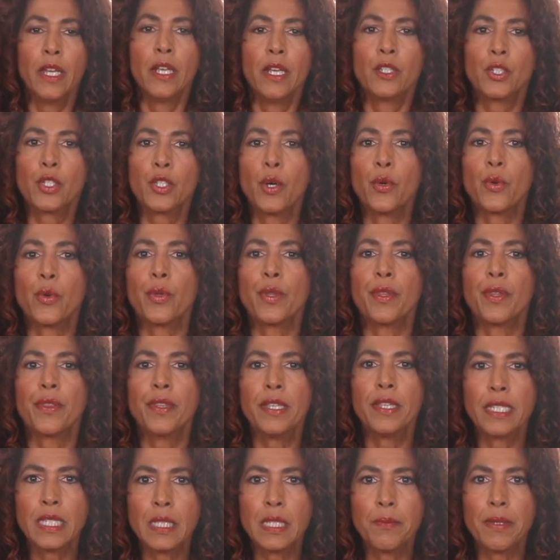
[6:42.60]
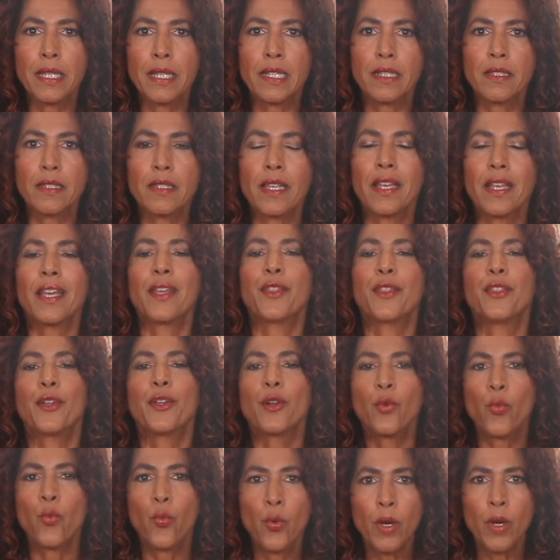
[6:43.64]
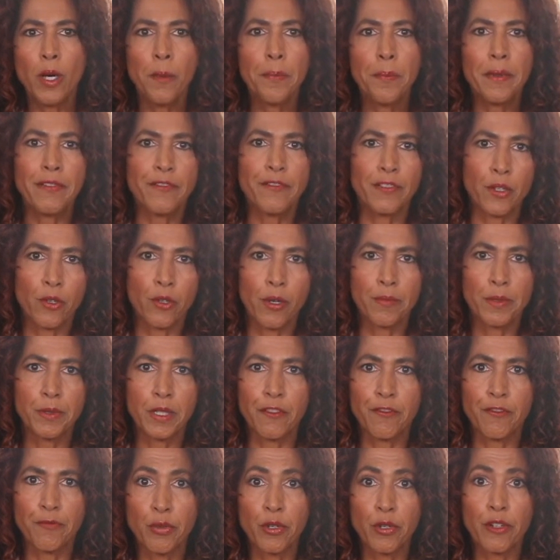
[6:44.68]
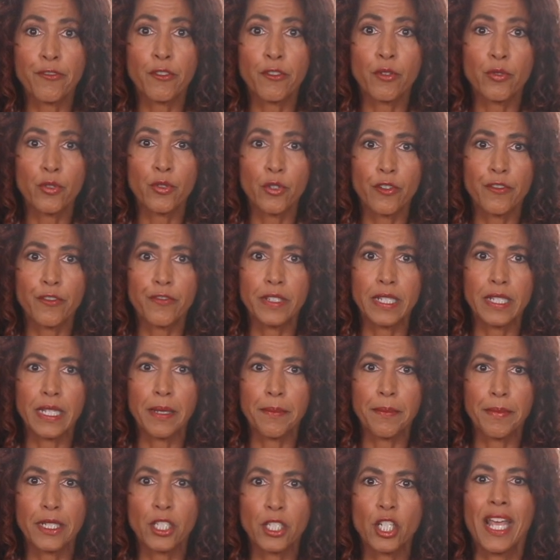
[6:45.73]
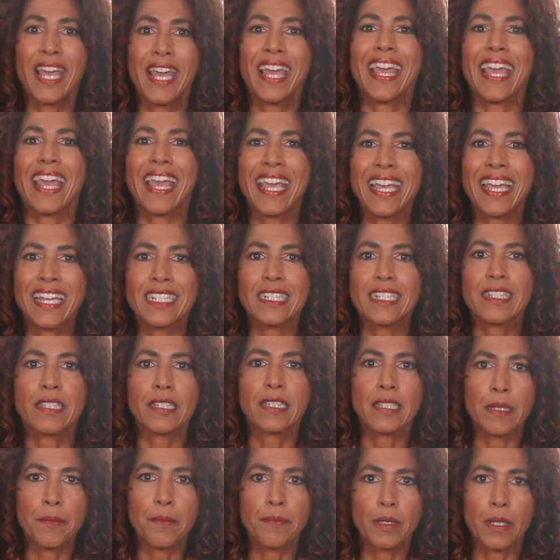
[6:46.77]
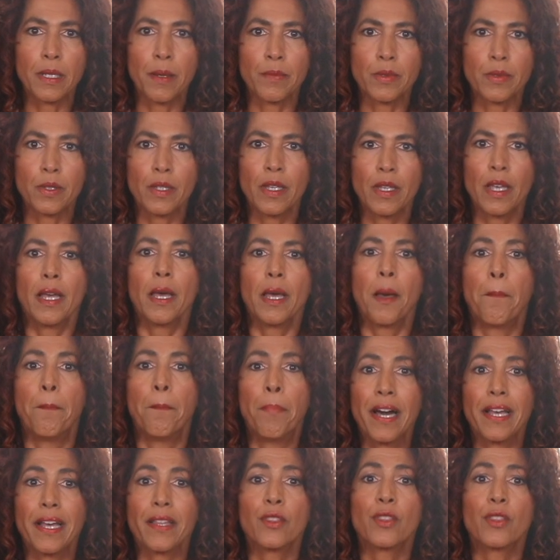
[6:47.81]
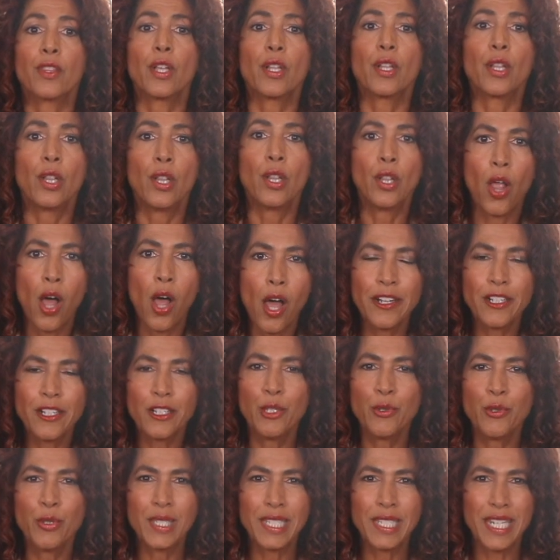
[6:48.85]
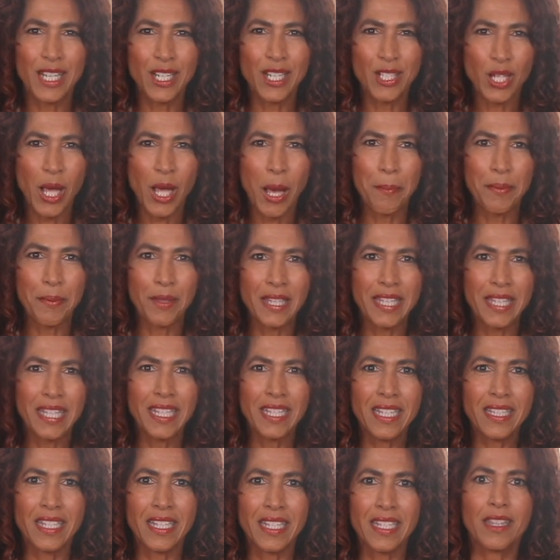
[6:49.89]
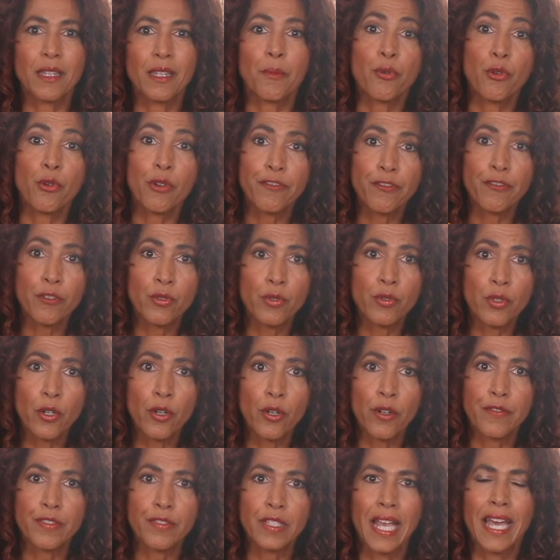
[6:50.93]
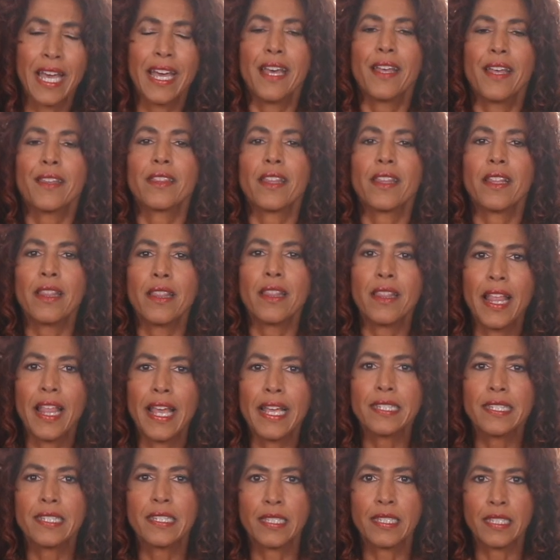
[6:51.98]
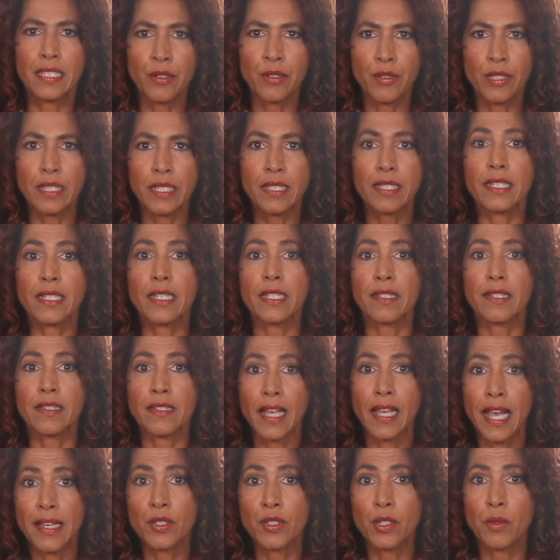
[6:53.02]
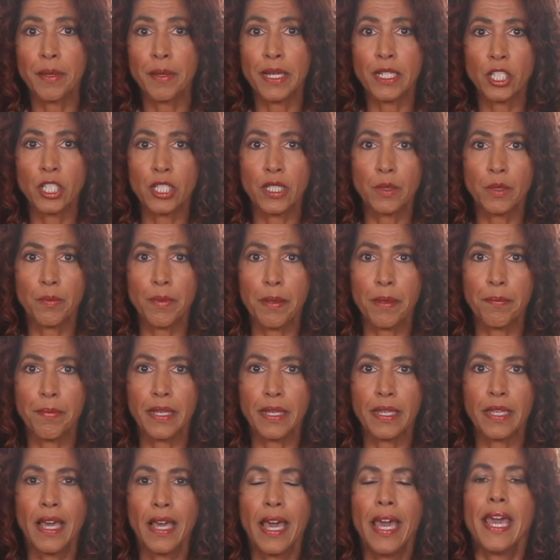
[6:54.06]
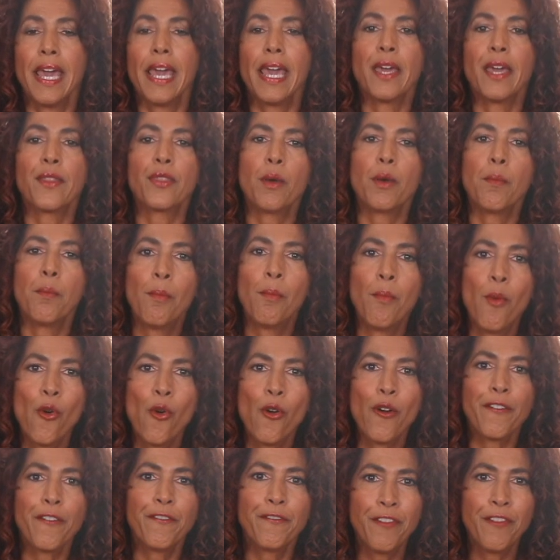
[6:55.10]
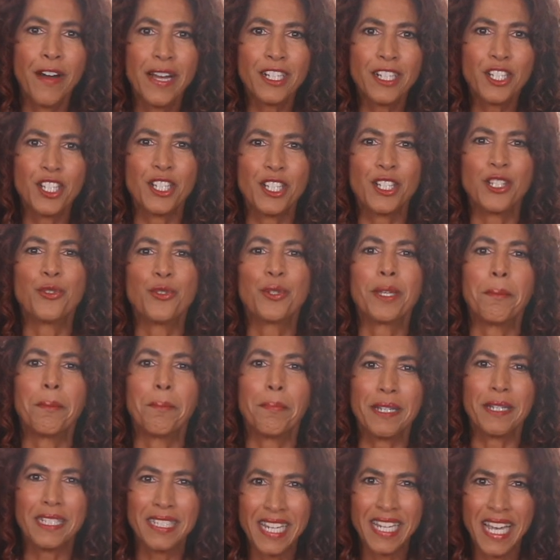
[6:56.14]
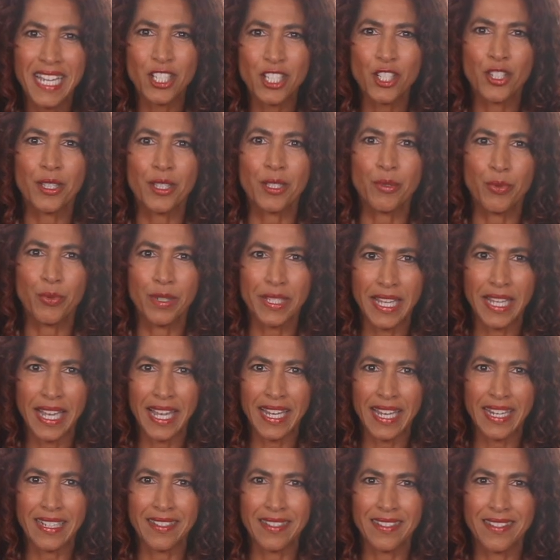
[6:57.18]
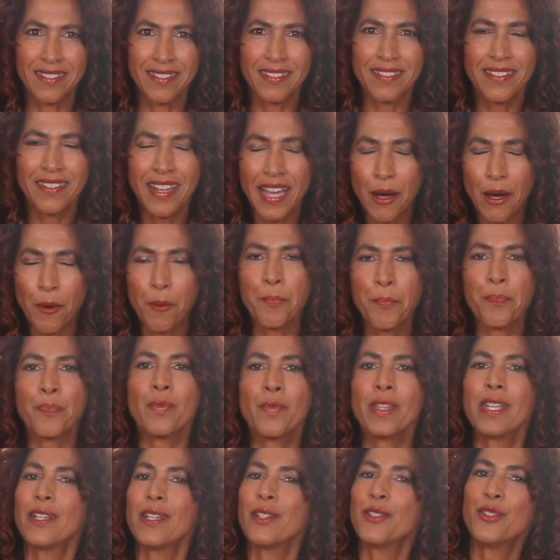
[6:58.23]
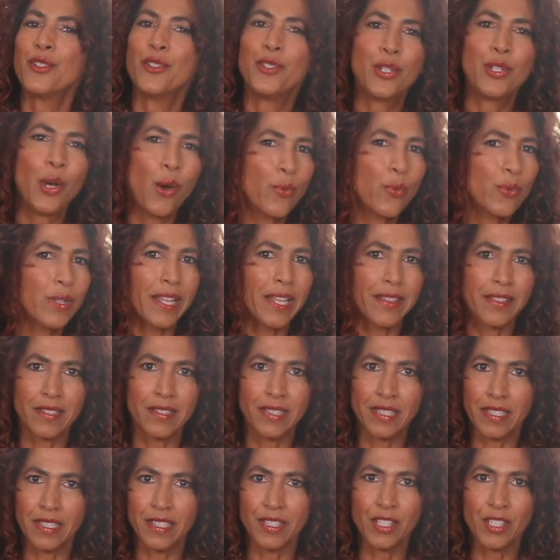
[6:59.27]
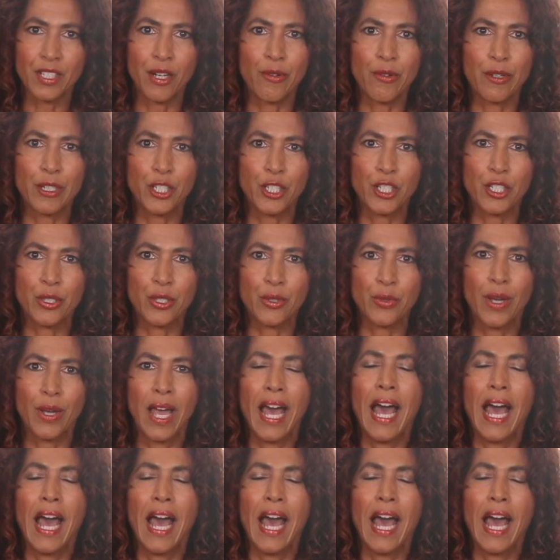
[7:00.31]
So this means there will be flare-ups of peripheral nerve damage and its symptoms. But the longer you stay on top of the healing, the peripheral nerves, the less serious the exacerbations may be, and the more function you can potentially regain. Now, don't let this discourage you.